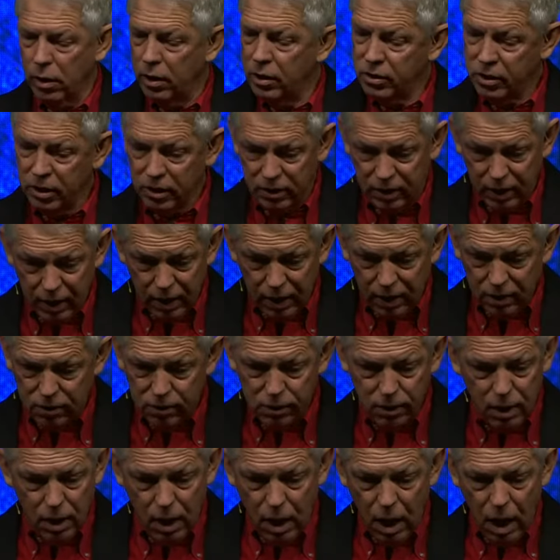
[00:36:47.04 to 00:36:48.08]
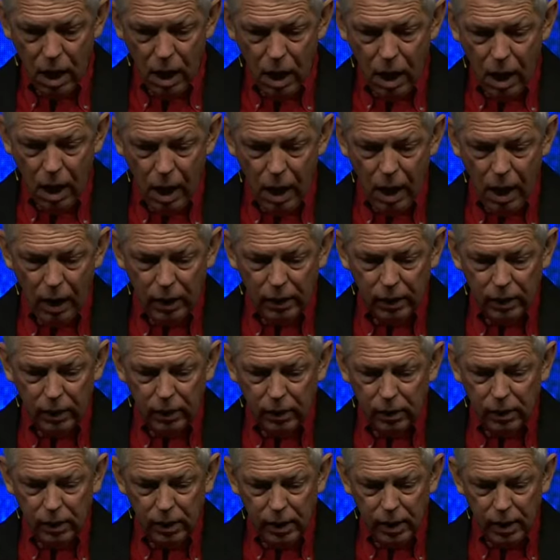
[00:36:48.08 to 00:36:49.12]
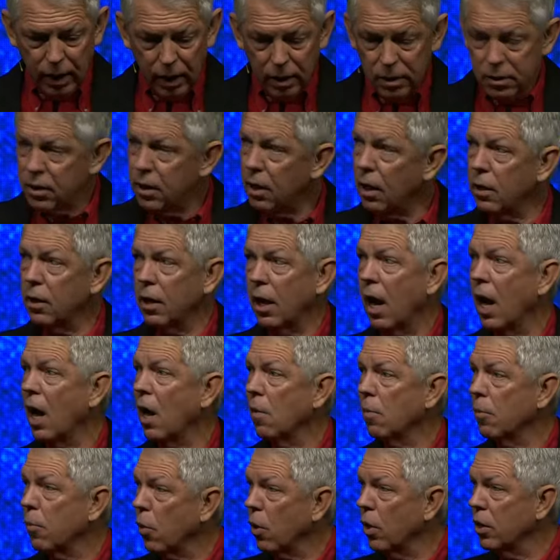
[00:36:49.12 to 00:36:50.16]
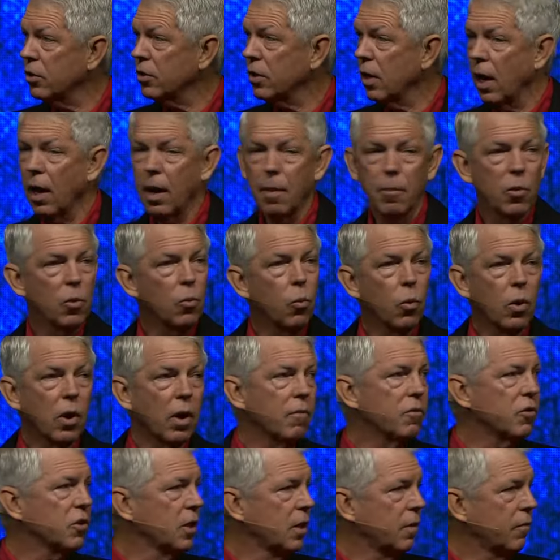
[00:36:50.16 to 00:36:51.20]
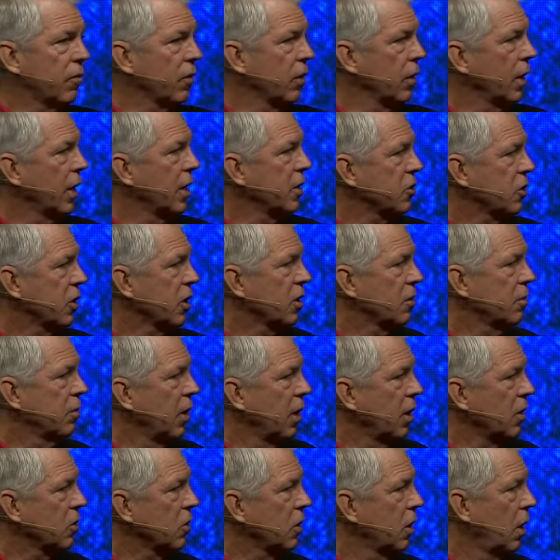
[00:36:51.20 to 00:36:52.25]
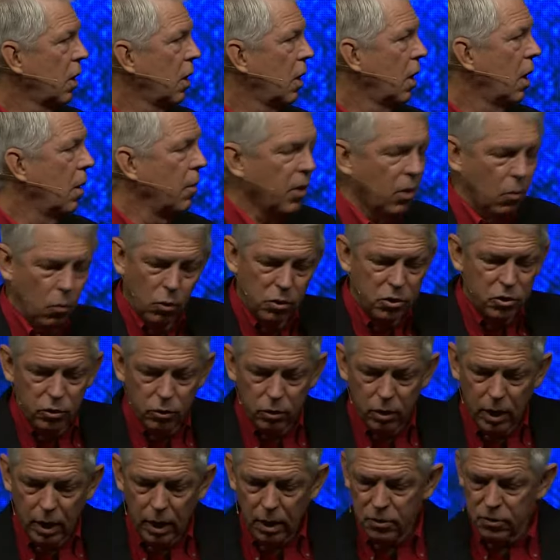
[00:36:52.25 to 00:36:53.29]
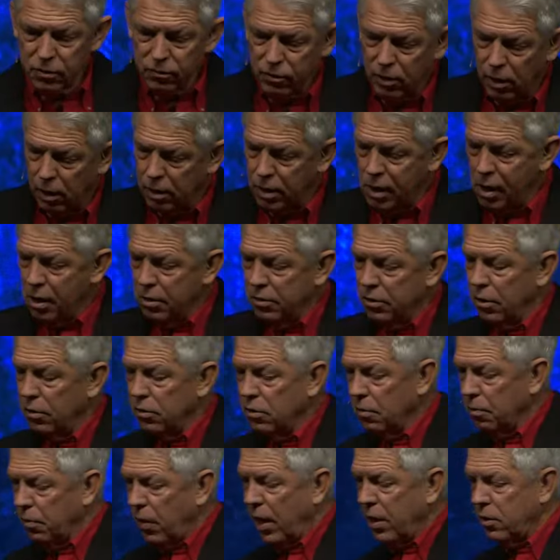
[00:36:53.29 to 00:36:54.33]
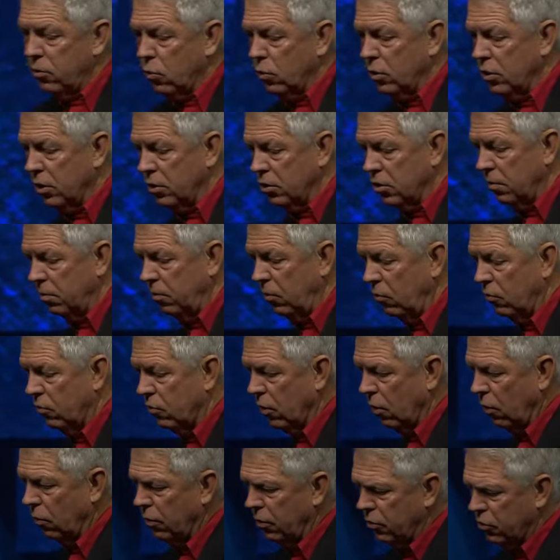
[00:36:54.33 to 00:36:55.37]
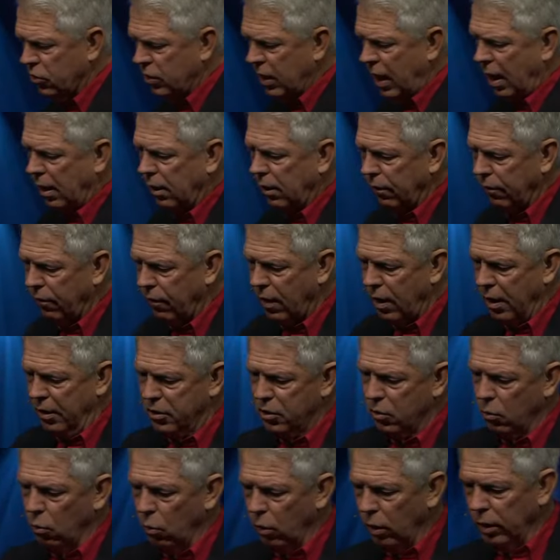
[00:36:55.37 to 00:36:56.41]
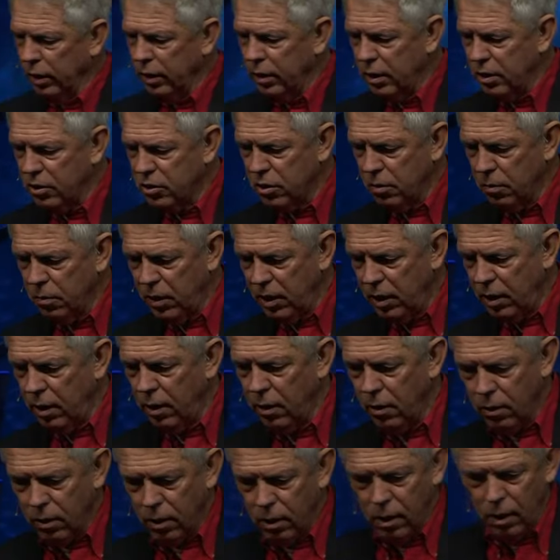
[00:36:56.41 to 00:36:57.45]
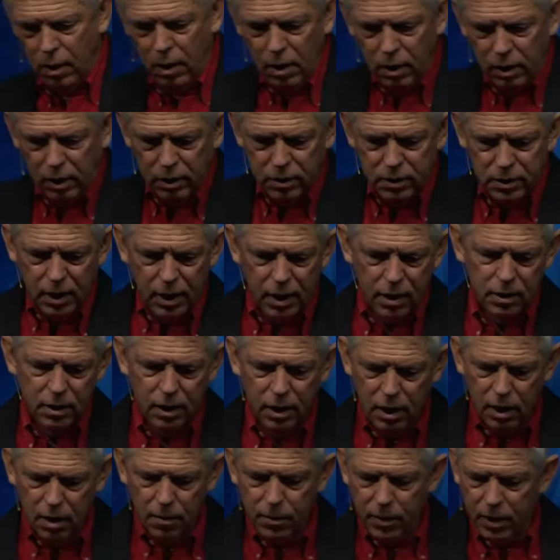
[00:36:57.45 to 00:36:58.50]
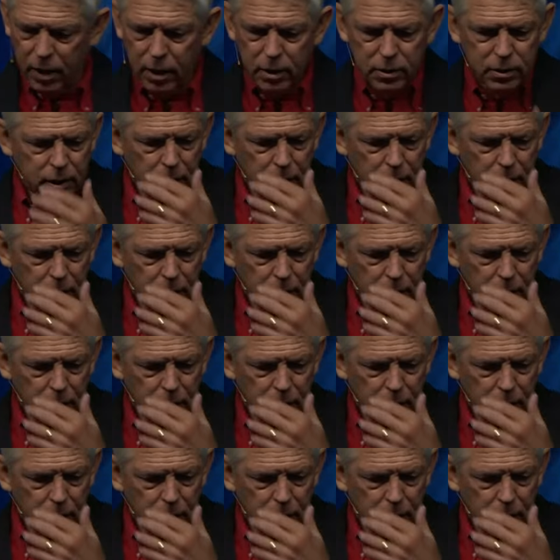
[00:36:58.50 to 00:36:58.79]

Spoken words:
said, guys, I can't tell you how impressed I am with what I've seen for the last 6 months. I mean, what you guys have done, the patriotism you've shown, the sacrifice, the willingness to be here to contain the enemy. He